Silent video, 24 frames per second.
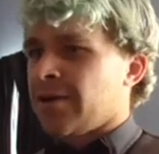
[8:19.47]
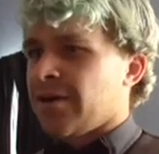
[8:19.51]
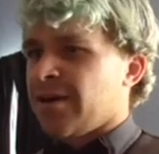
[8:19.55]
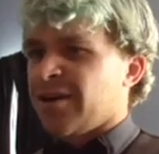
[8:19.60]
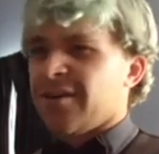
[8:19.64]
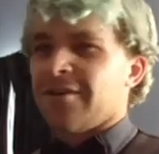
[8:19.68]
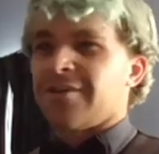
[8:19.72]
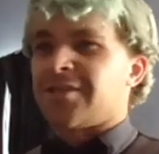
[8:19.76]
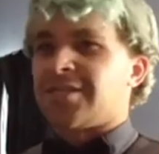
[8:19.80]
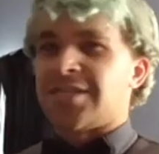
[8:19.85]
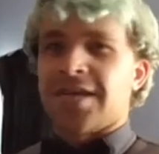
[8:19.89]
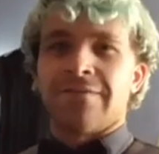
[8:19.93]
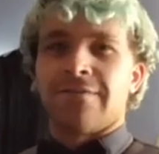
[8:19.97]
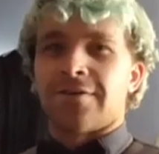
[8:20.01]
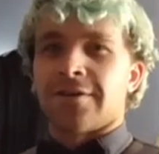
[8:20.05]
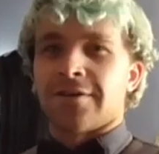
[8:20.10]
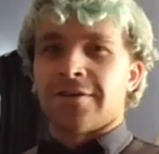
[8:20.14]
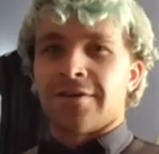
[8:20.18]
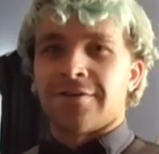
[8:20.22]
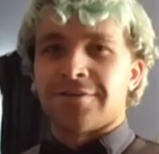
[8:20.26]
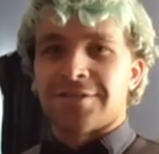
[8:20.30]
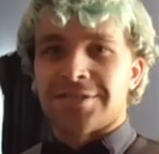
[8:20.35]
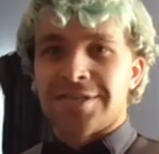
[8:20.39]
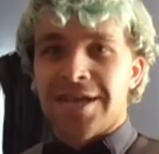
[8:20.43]
I don't actually have one
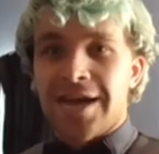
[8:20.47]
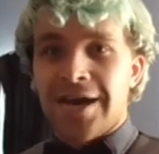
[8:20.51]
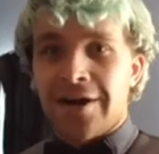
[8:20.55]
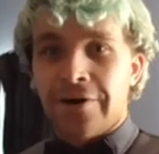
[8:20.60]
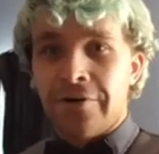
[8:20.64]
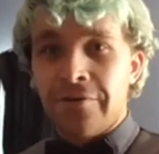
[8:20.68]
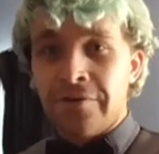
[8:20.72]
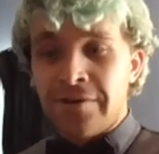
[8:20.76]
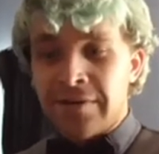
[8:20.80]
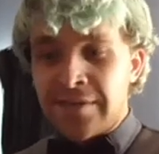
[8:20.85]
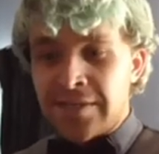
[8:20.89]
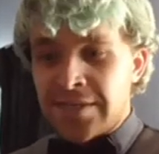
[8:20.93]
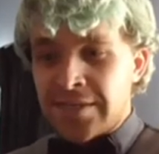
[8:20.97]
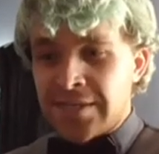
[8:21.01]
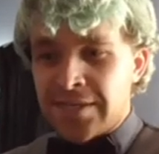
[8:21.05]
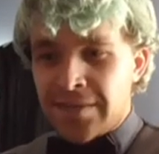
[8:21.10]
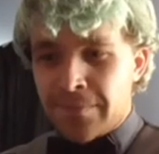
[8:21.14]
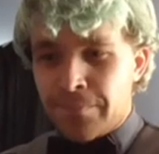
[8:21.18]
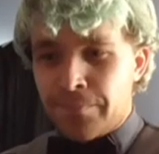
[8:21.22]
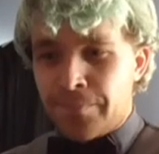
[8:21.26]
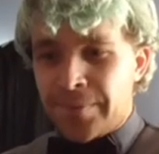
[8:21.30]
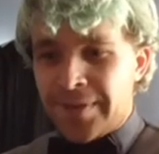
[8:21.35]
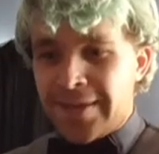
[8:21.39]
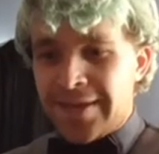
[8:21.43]
of those now,
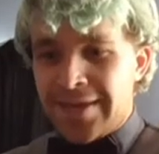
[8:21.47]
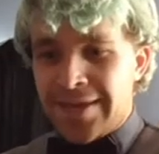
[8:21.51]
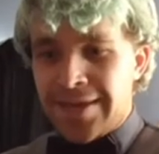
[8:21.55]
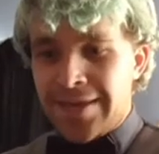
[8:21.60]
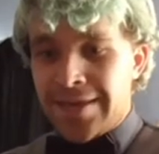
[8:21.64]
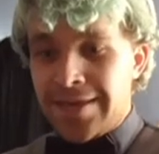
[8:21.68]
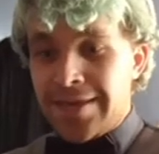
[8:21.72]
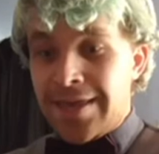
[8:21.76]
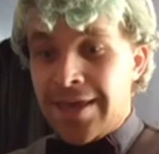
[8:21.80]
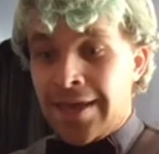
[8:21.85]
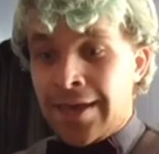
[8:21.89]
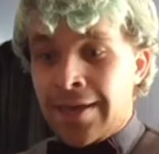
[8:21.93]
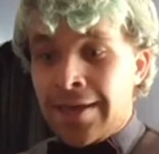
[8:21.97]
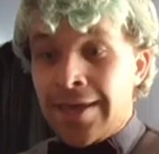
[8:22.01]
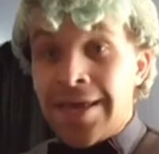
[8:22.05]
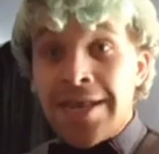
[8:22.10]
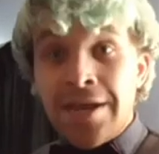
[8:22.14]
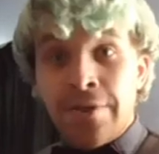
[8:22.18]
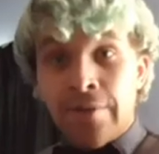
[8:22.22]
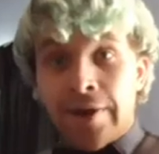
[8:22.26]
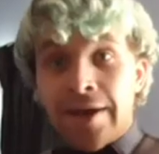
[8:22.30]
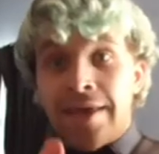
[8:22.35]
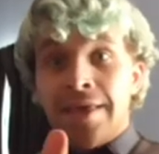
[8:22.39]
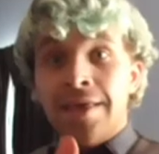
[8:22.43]
but yeah.
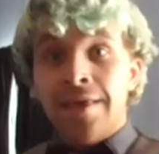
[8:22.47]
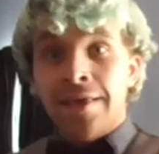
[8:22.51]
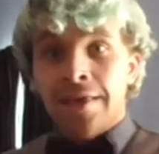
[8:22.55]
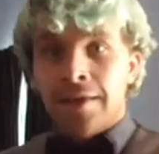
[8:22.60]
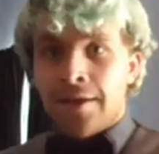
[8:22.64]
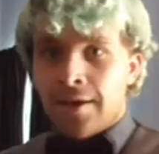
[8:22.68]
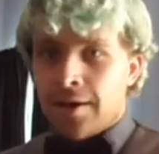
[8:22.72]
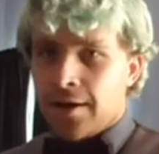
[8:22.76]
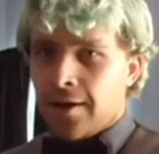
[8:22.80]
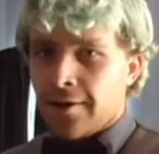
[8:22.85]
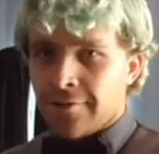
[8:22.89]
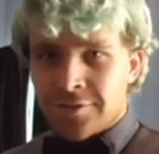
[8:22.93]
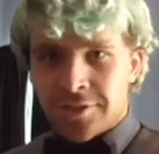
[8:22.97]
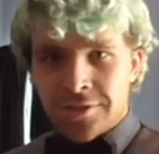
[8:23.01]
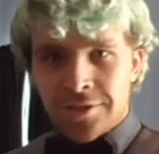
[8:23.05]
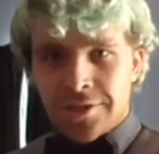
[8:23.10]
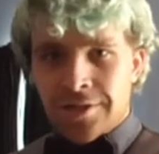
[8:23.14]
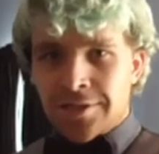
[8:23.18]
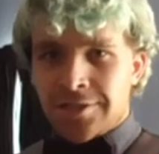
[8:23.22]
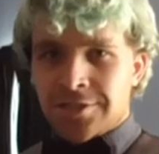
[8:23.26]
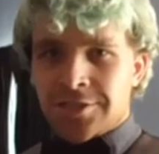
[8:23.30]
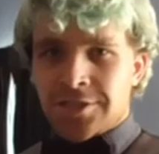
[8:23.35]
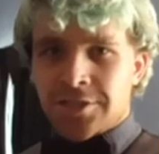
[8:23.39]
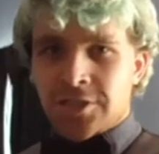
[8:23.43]
Anyway, I
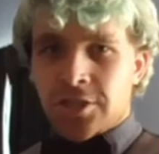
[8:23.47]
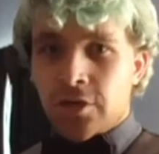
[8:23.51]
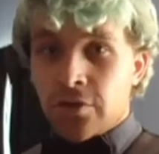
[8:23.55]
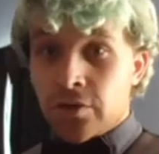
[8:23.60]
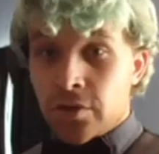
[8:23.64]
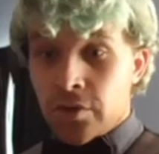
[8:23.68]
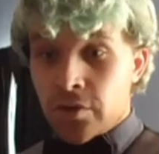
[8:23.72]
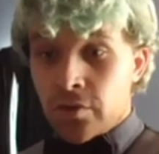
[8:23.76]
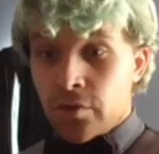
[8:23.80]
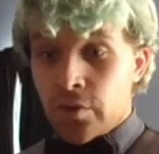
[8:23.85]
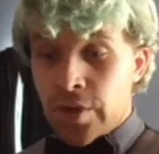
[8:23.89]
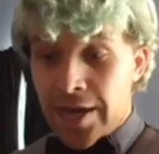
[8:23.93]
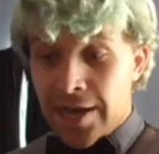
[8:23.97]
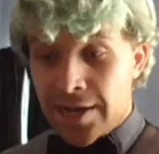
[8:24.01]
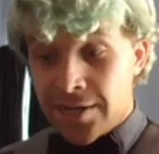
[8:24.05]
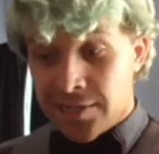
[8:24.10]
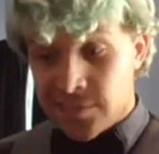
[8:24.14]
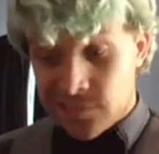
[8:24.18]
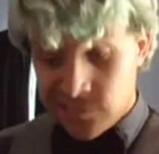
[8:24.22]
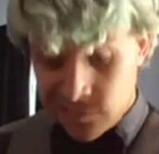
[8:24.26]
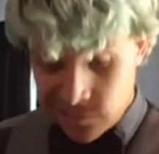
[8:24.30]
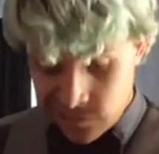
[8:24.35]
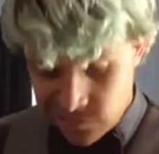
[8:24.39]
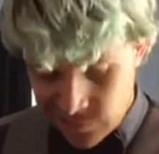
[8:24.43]
shall show you
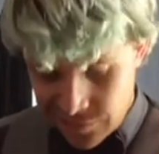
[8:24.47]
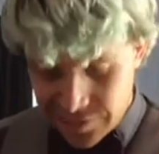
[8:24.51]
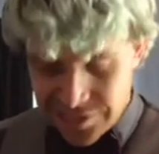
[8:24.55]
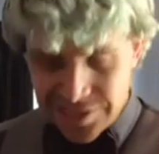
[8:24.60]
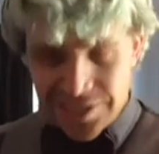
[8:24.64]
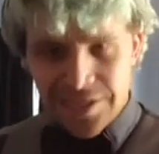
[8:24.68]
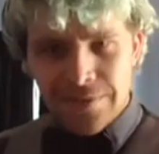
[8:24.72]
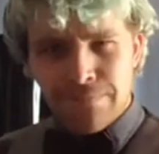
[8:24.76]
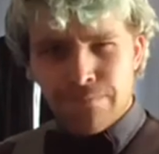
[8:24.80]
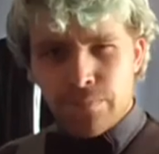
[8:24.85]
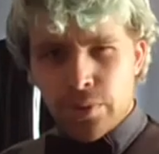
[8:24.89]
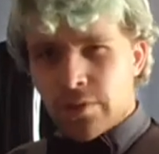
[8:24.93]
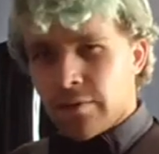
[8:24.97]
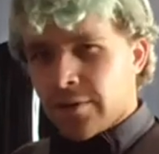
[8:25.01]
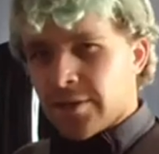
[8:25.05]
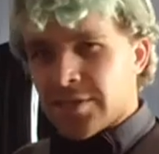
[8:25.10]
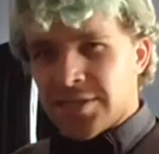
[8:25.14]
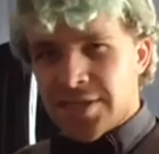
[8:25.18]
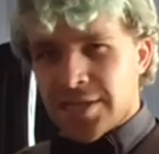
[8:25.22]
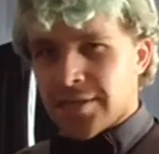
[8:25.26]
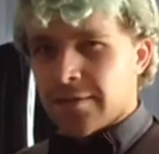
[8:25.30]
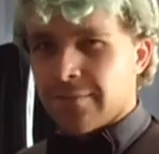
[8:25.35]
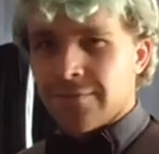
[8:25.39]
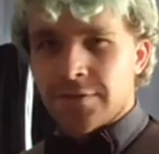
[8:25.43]
how I actually put on
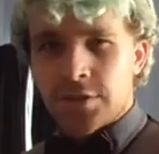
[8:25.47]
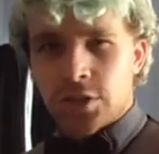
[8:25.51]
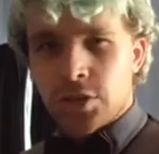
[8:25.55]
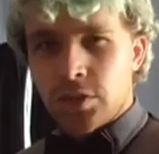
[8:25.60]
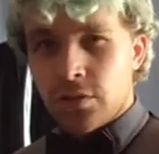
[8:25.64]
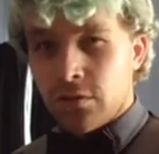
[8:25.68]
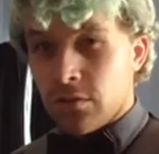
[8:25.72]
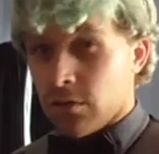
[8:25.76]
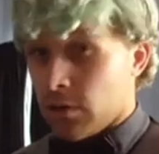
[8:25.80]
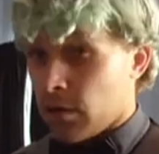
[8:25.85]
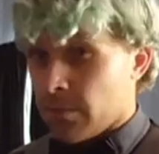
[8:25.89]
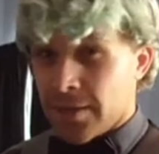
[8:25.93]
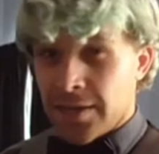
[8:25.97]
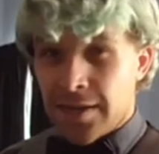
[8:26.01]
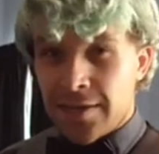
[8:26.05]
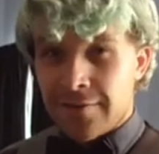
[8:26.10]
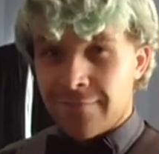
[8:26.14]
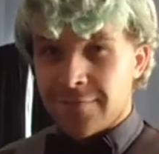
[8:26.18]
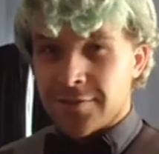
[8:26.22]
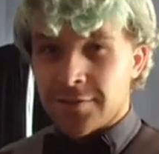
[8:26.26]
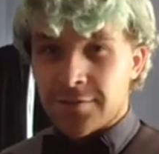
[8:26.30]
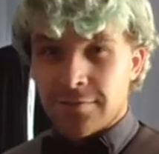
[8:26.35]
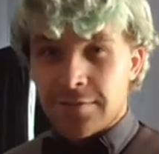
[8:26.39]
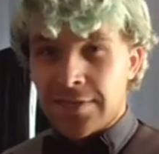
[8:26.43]
and take off a shoe on my
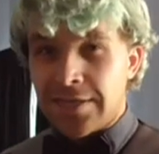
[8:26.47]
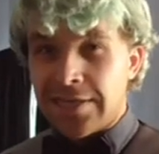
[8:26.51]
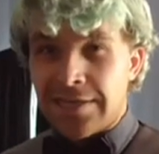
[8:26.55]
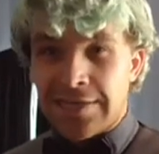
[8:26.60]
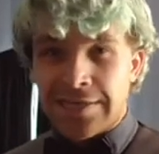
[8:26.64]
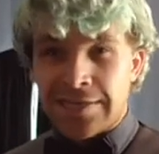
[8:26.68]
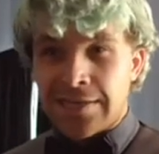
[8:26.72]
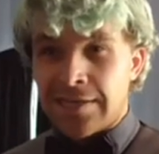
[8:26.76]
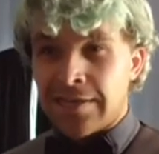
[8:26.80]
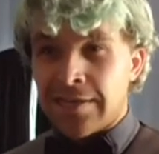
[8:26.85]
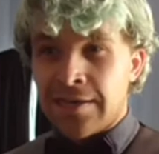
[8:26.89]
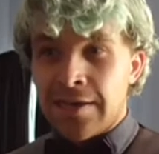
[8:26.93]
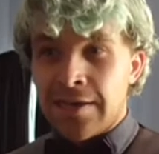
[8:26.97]
artificial leg.